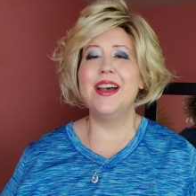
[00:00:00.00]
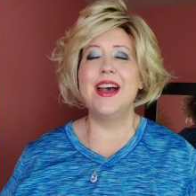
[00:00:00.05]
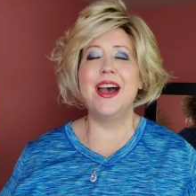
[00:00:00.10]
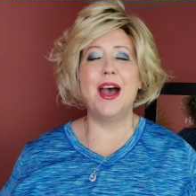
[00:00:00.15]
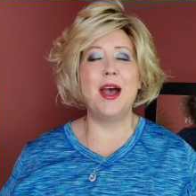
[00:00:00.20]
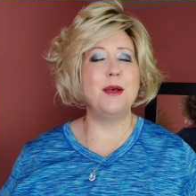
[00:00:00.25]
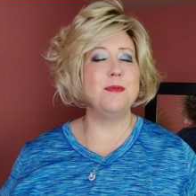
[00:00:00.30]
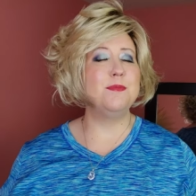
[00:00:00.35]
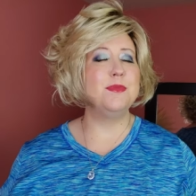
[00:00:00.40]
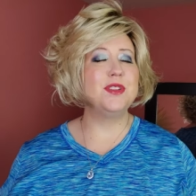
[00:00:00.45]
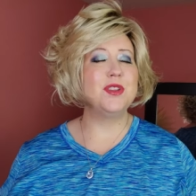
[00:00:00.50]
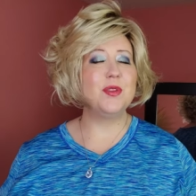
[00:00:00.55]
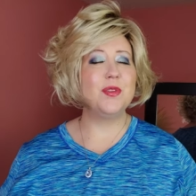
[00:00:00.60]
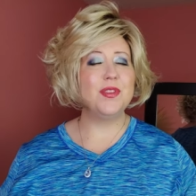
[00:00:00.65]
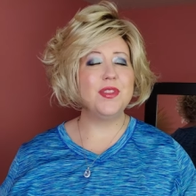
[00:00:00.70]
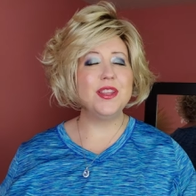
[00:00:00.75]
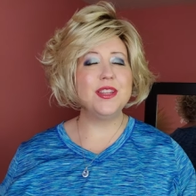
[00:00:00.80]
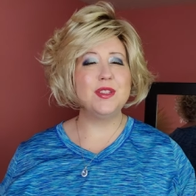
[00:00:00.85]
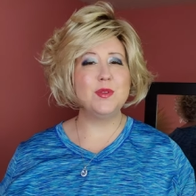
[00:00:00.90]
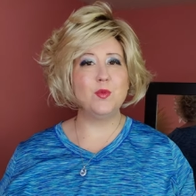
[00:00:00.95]
Um, so
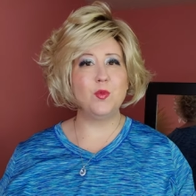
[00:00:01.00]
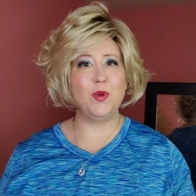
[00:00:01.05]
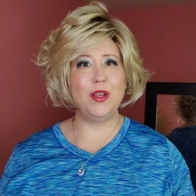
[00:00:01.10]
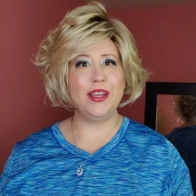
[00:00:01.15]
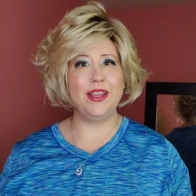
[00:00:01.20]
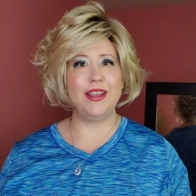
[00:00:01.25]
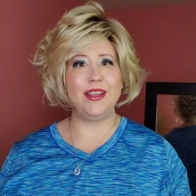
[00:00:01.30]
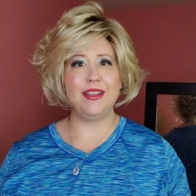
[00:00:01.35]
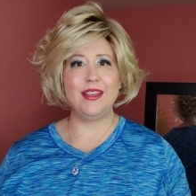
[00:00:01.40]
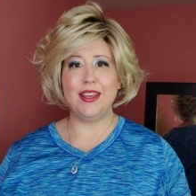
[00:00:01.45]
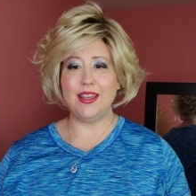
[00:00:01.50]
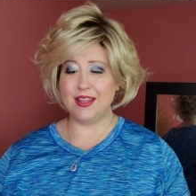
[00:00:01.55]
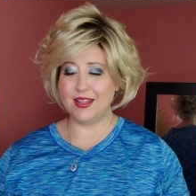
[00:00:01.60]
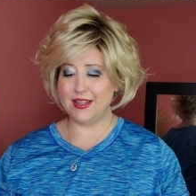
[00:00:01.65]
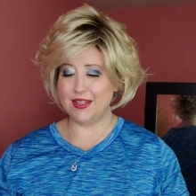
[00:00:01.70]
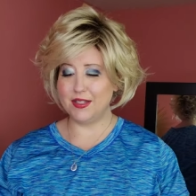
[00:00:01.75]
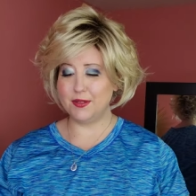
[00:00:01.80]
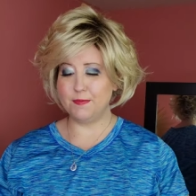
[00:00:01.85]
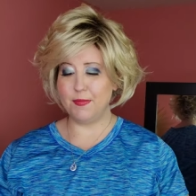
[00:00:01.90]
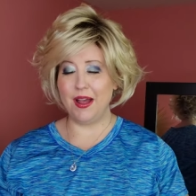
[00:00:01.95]
this wig
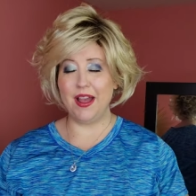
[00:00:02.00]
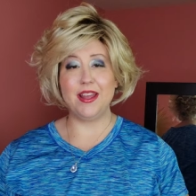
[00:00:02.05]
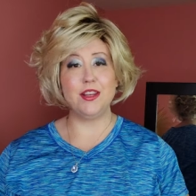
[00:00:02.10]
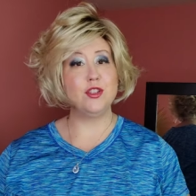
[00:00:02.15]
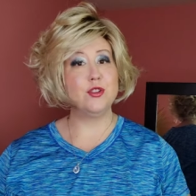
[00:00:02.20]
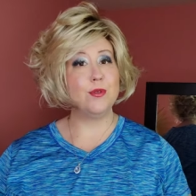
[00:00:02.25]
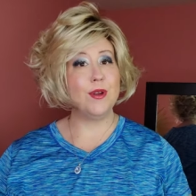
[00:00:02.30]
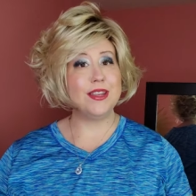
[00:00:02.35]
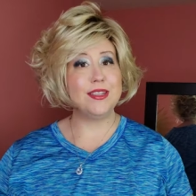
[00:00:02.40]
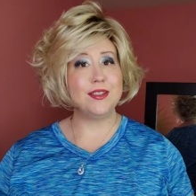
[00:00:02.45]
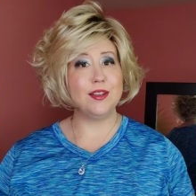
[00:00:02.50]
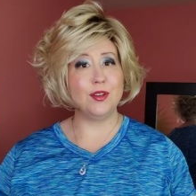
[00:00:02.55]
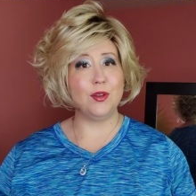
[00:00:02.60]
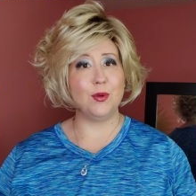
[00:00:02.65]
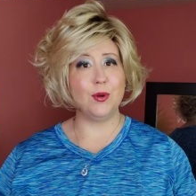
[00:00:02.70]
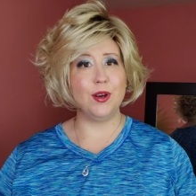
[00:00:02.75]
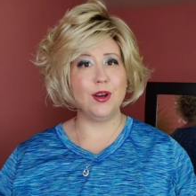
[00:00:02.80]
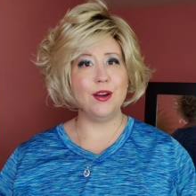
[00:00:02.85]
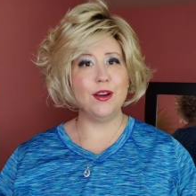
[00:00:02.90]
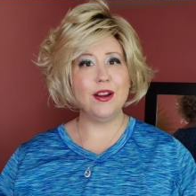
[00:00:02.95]
is by
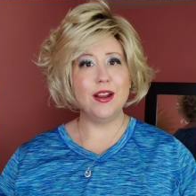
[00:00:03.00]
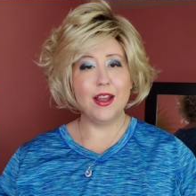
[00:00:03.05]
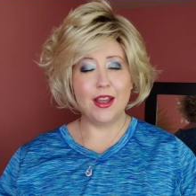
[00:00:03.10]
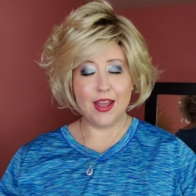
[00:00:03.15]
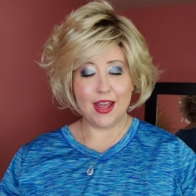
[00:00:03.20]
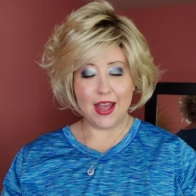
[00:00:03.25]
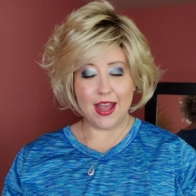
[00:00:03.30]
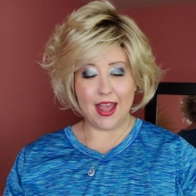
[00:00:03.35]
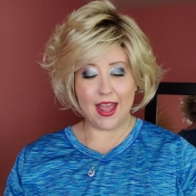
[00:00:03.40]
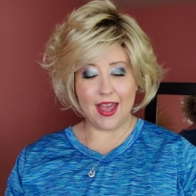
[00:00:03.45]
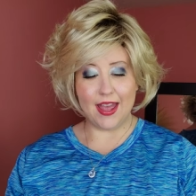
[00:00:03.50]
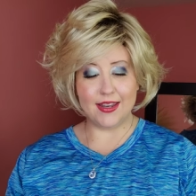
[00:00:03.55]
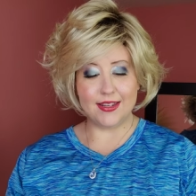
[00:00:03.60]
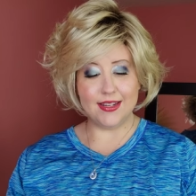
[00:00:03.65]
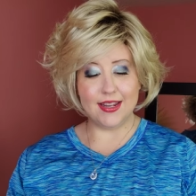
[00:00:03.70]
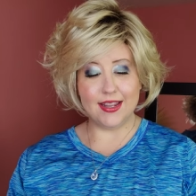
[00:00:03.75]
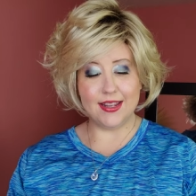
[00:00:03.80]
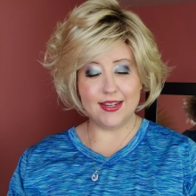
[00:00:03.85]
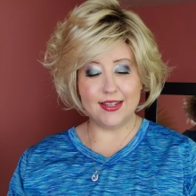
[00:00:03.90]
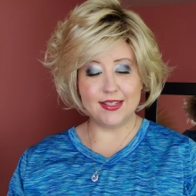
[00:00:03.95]
Tressallure and
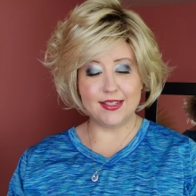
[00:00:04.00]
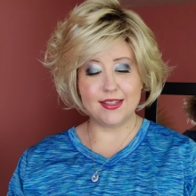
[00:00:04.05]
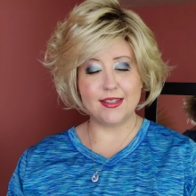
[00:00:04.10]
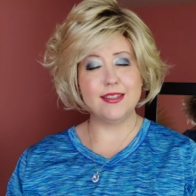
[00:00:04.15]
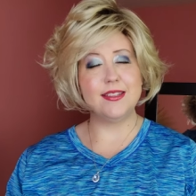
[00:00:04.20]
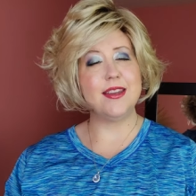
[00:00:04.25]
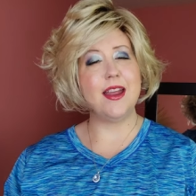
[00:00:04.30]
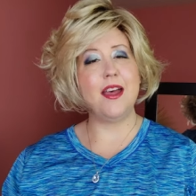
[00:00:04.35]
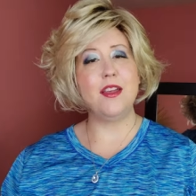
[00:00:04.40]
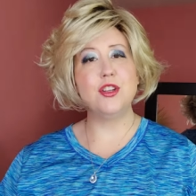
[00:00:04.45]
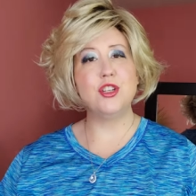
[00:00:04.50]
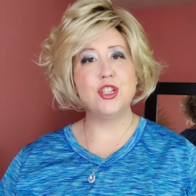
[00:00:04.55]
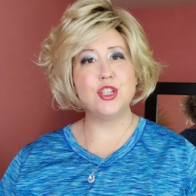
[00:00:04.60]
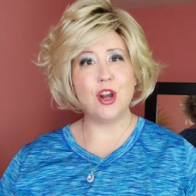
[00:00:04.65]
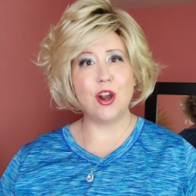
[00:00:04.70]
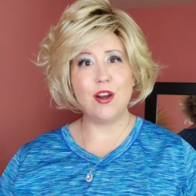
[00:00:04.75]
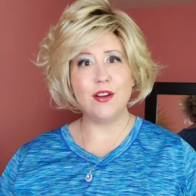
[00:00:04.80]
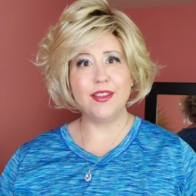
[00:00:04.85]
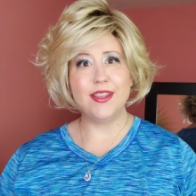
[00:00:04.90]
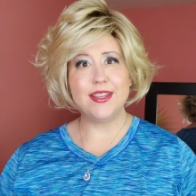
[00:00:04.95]
it is the style
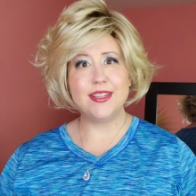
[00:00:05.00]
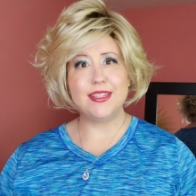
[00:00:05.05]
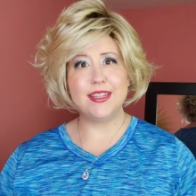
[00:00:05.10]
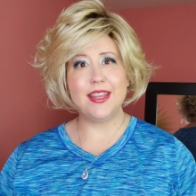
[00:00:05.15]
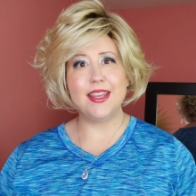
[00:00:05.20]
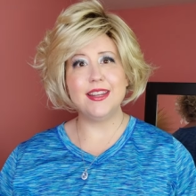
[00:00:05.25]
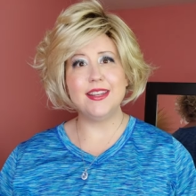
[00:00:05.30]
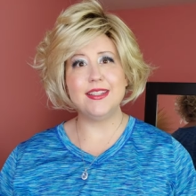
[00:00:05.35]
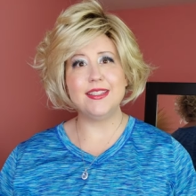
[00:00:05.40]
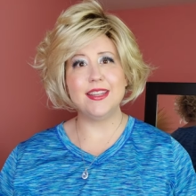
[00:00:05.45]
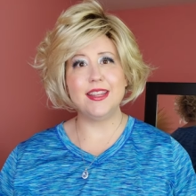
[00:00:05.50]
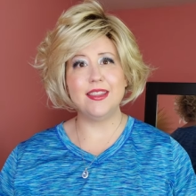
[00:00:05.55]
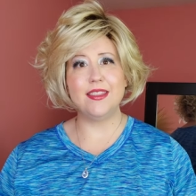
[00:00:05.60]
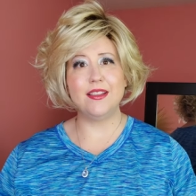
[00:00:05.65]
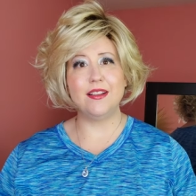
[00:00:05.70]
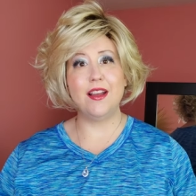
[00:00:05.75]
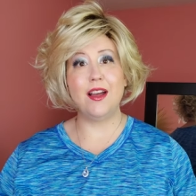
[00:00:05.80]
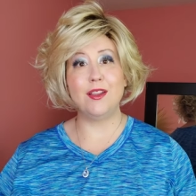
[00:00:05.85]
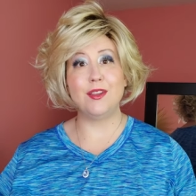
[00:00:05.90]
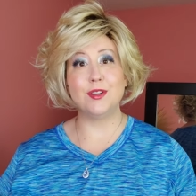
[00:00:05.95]
Charlotte and it's in
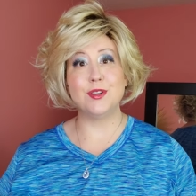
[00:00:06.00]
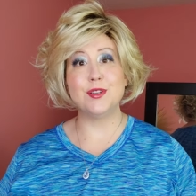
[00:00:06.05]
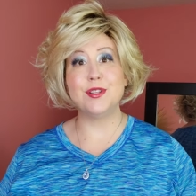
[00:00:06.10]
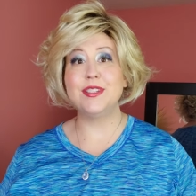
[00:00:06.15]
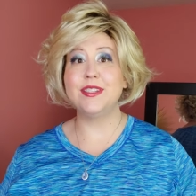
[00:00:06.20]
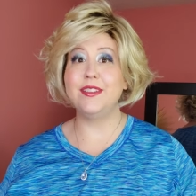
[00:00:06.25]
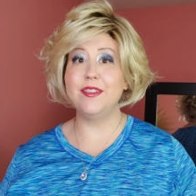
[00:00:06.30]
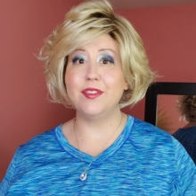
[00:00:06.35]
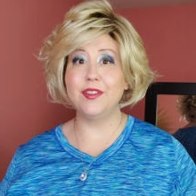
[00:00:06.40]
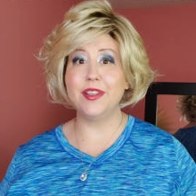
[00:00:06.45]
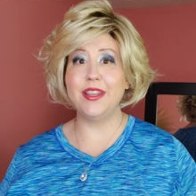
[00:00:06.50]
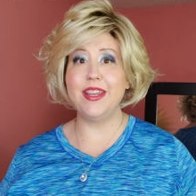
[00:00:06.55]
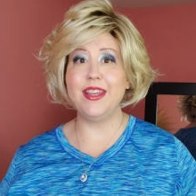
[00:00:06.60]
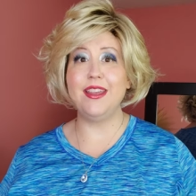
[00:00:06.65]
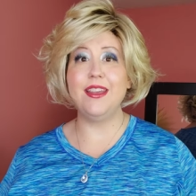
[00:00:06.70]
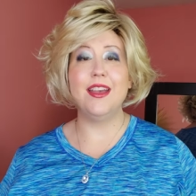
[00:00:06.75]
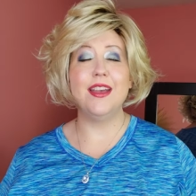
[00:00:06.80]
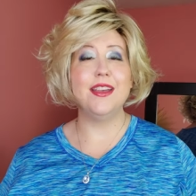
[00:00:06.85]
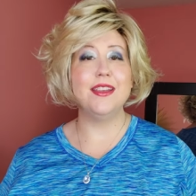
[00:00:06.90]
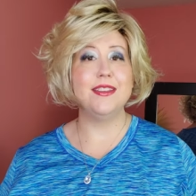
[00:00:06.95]
the color
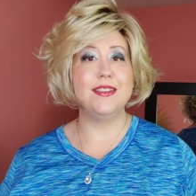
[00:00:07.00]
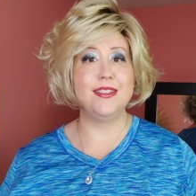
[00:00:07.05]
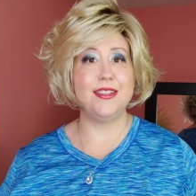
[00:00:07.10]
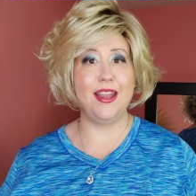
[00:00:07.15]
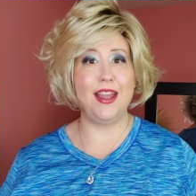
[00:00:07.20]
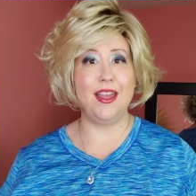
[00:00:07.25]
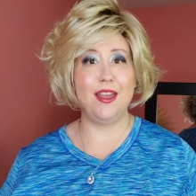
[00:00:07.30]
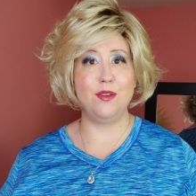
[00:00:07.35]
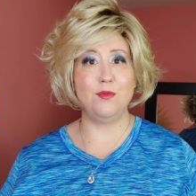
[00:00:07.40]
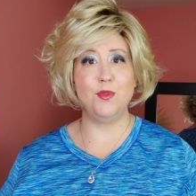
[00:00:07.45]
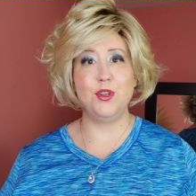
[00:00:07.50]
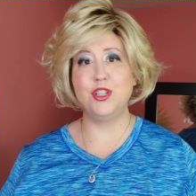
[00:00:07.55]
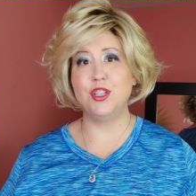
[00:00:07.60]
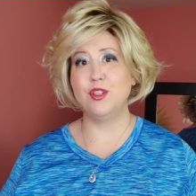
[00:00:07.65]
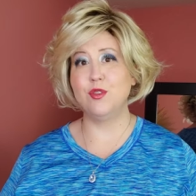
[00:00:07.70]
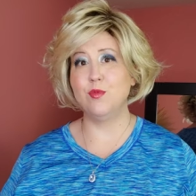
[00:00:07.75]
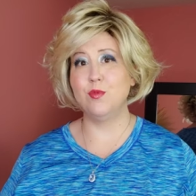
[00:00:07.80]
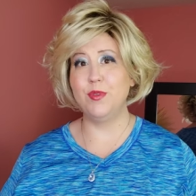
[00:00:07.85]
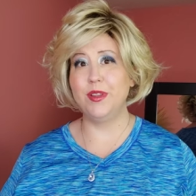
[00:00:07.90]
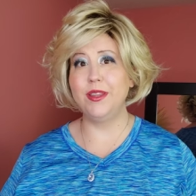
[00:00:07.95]
Silky Sand which is
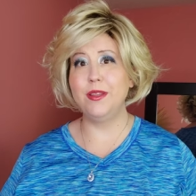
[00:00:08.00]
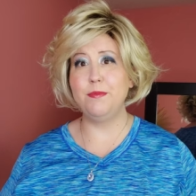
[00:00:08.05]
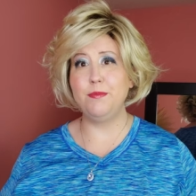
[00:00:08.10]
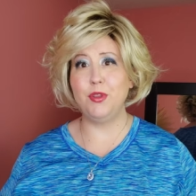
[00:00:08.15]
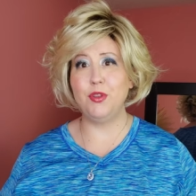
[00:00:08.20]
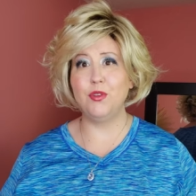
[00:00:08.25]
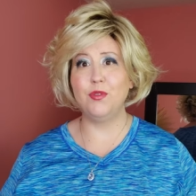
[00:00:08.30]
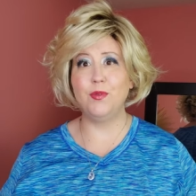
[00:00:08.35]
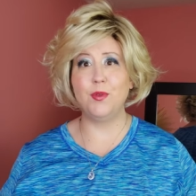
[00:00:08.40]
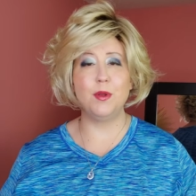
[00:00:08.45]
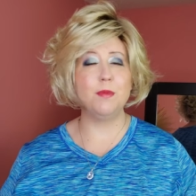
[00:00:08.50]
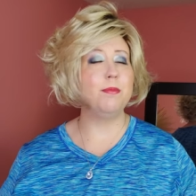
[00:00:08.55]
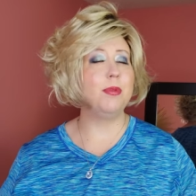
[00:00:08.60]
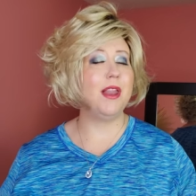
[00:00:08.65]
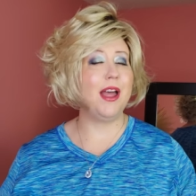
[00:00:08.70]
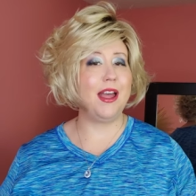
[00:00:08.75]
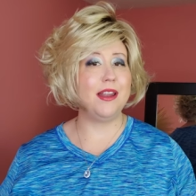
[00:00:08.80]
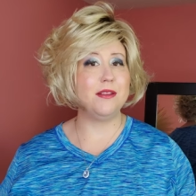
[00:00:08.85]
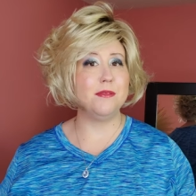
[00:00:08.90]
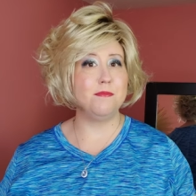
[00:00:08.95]
a really beautiful
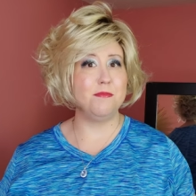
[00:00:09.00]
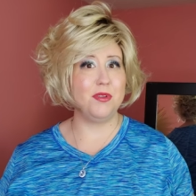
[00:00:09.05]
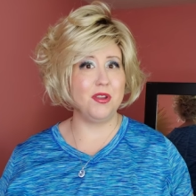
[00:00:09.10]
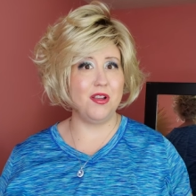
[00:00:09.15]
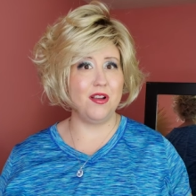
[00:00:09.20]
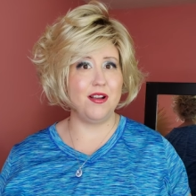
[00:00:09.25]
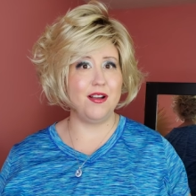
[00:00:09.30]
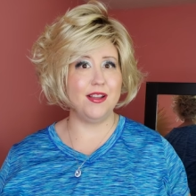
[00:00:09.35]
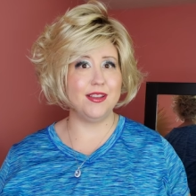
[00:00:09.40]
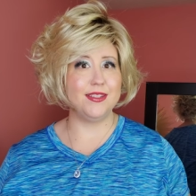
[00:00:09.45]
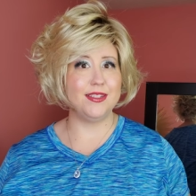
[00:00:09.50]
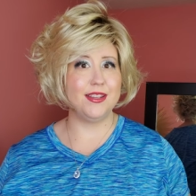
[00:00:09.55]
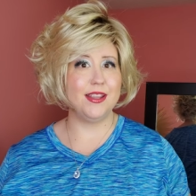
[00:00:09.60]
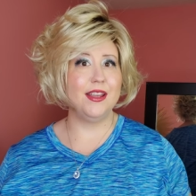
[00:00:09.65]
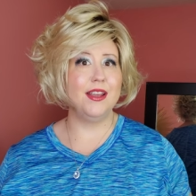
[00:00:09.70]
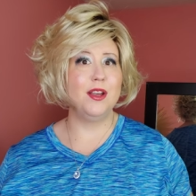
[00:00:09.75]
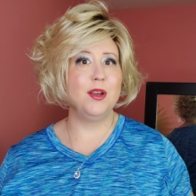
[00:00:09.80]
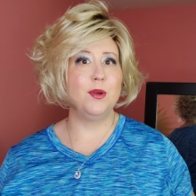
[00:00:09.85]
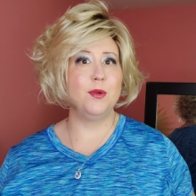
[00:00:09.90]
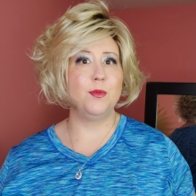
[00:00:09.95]
platinum blonde
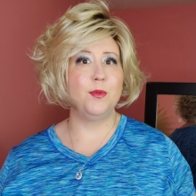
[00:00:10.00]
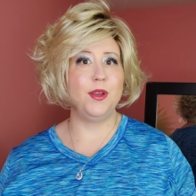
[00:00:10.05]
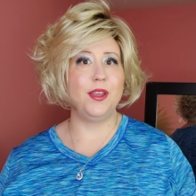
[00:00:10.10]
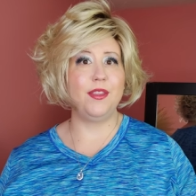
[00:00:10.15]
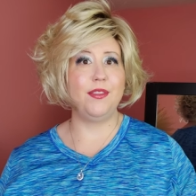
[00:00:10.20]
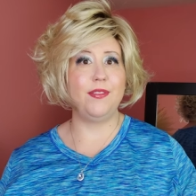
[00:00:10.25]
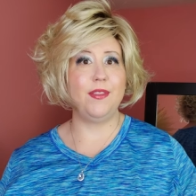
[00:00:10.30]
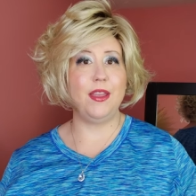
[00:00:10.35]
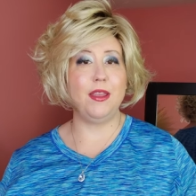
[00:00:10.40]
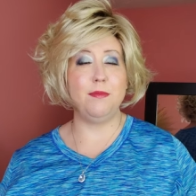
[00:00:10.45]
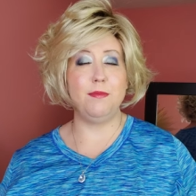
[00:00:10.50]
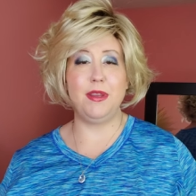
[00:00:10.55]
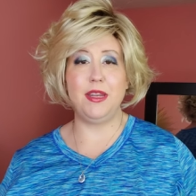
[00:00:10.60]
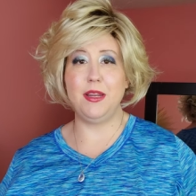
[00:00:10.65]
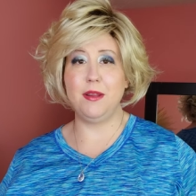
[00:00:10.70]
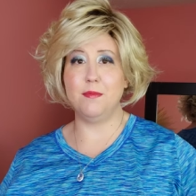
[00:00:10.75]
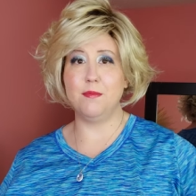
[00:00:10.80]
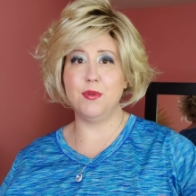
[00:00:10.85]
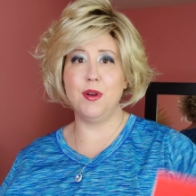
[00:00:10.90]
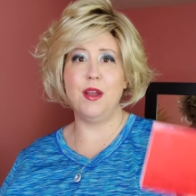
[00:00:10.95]
with a
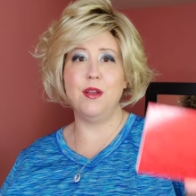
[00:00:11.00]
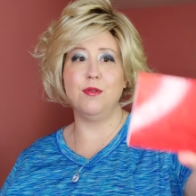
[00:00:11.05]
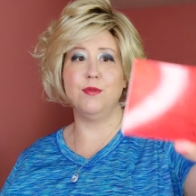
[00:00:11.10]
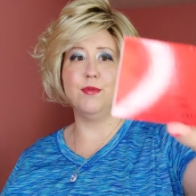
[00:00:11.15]
medium brown